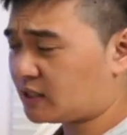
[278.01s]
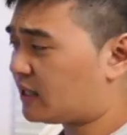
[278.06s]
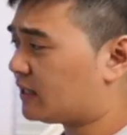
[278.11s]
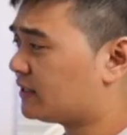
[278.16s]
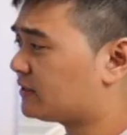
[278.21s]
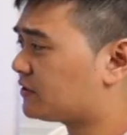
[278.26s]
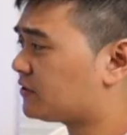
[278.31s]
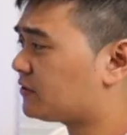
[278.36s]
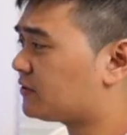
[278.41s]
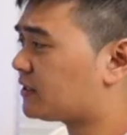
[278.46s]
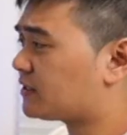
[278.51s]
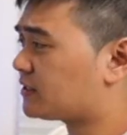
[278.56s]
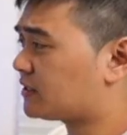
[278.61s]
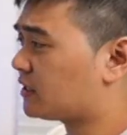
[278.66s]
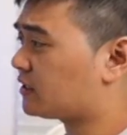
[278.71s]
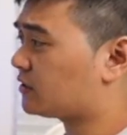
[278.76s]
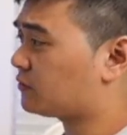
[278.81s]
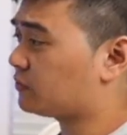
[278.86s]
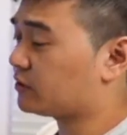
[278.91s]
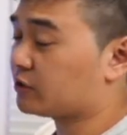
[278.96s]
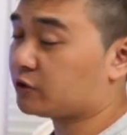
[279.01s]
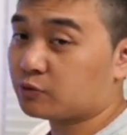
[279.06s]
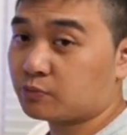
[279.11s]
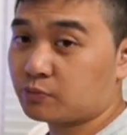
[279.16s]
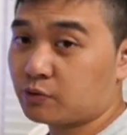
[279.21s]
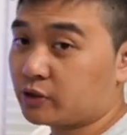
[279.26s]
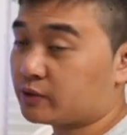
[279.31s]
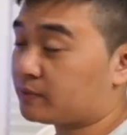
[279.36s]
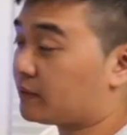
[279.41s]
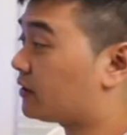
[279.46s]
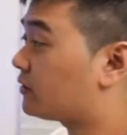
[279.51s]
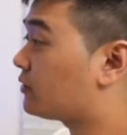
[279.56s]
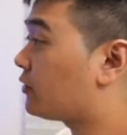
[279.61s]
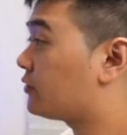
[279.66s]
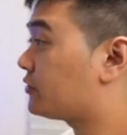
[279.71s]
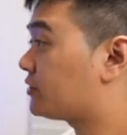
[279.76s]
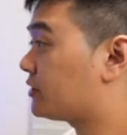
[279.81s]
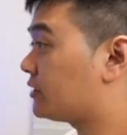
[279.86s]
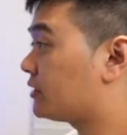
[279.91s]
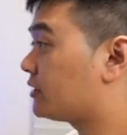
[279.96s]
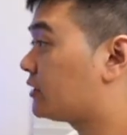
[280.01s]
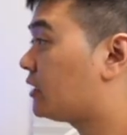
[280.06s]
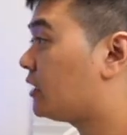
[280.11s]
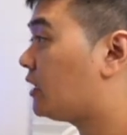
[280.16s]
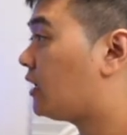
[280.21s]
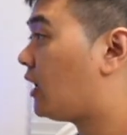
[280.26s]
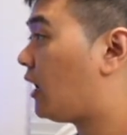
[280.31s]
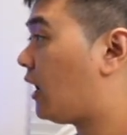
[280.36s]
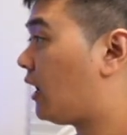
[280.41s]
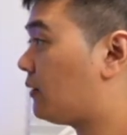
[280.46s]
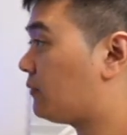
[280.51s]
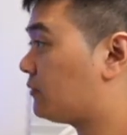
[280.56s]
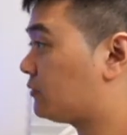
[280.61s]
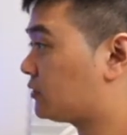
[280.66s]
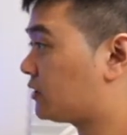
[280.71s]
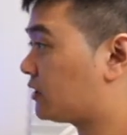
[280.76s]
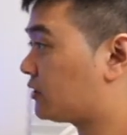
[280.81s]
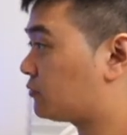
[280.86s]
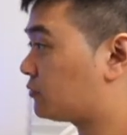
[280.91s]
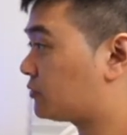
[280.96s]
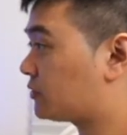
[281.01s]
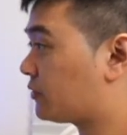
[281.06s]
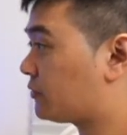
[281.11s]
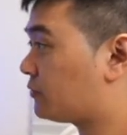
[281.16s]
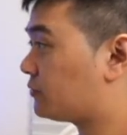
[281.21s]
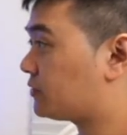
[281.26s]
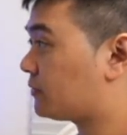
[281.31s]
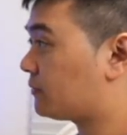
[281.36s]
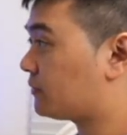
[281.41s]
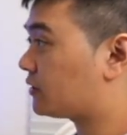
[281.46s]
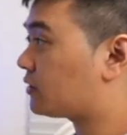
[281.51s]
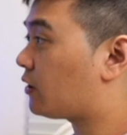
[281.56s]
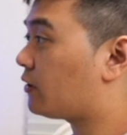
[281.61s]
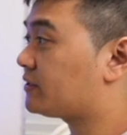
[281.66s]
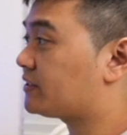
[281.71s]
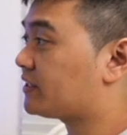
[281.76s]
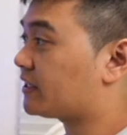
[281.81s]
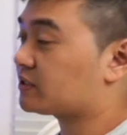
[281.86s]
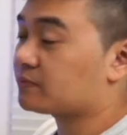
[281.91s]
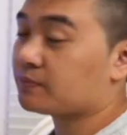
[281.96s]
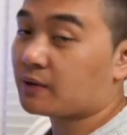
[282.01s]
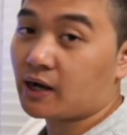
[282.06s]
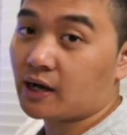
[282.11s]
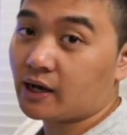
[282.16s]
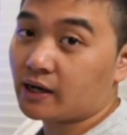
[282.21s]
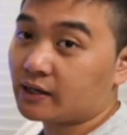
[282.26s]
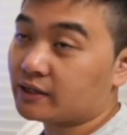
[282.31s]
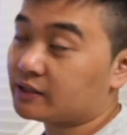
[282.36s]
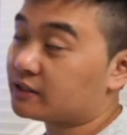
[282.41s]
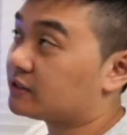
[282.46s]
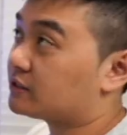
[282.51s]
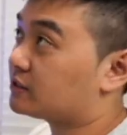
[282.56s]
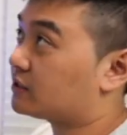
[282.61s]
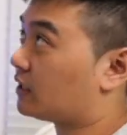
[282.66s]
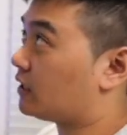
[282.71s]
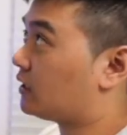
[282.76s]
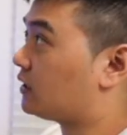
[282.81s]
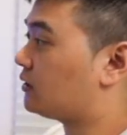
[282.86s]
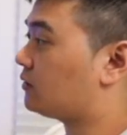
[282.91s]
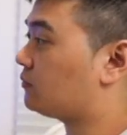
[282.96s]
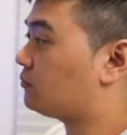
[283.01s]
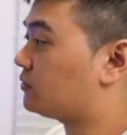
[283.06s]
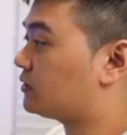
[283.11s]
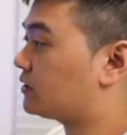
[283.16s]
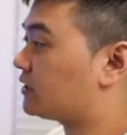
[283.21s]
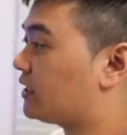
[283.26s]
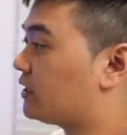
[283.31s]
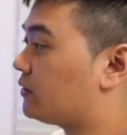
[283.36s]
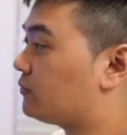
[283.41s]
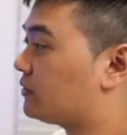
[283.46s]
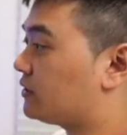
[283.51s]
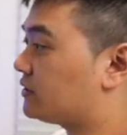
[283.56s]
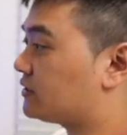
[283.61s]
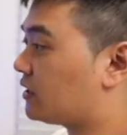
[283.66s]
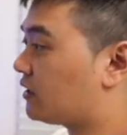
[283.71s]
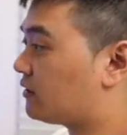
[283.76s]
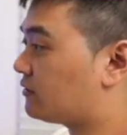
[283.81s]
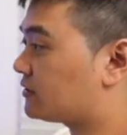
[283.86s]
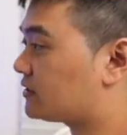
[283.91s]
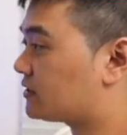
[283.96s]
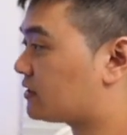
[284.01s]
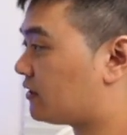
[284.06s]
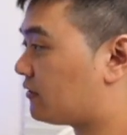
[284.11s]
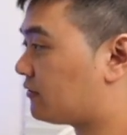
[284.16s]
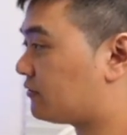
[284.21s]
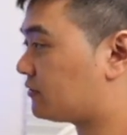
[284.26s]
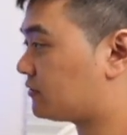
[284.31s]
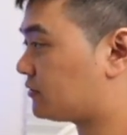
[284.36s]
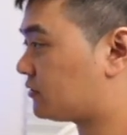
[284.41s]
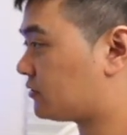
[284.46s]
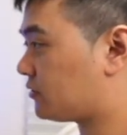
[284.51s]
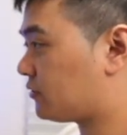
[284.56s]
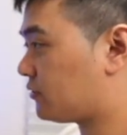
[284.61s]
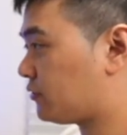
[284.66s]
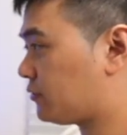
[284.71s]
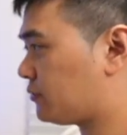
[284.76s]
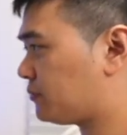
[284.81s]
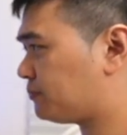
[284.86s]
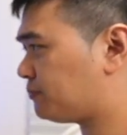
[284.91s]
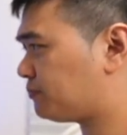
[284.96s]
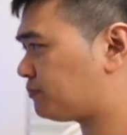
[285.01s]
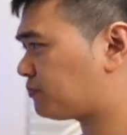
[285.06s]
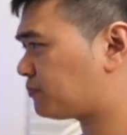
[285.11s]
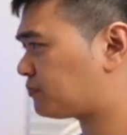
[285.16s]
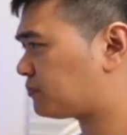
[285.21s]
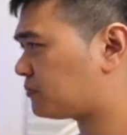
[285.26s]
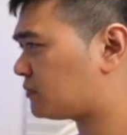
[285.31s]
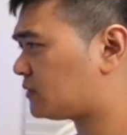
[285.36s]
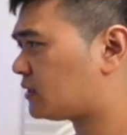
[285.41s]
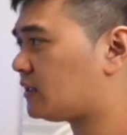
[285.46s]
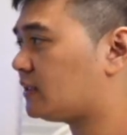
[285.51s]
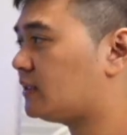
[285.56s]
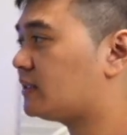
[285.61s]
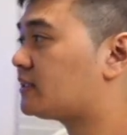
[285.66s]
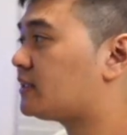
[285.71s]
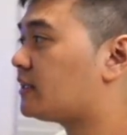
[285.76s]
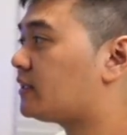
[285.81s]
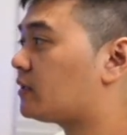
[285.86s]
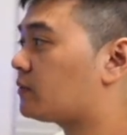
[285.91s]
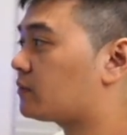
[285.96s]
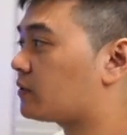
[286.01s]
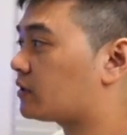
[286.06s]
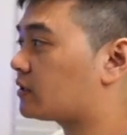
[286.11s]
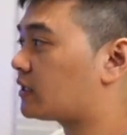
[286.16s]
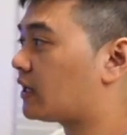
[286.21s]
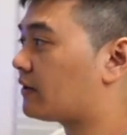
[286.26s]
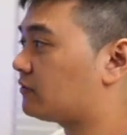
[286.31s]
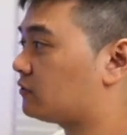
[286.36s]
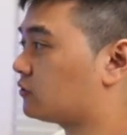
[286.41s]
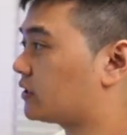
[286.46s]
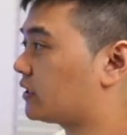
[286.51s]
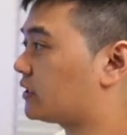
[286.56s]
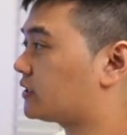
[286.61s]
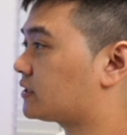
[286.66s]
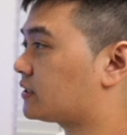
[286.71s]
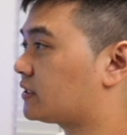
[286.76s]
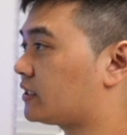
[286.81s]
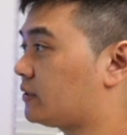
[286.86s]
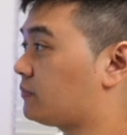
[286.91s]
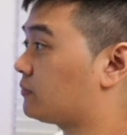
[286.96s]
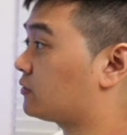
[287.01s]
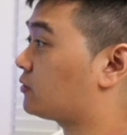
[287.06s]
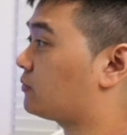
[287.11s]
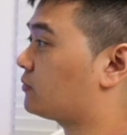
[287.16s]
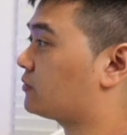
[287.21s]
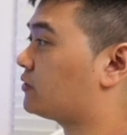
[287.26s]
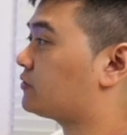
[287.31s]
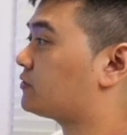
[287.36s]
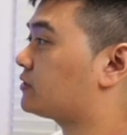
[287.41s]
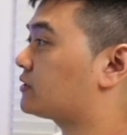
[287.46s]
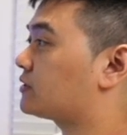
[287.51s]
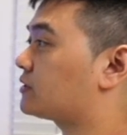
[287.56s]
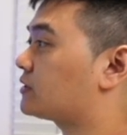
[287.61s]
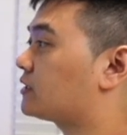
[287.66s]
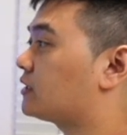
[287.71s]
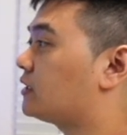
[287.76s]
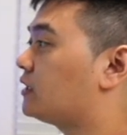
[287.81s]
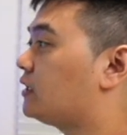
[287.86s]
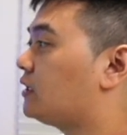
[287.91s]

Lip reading: And so that's another really good point about Notion, is that it will show you some of the context behind what the keywords are and stuff. So let's say that I'm going to have at hemochromatosis.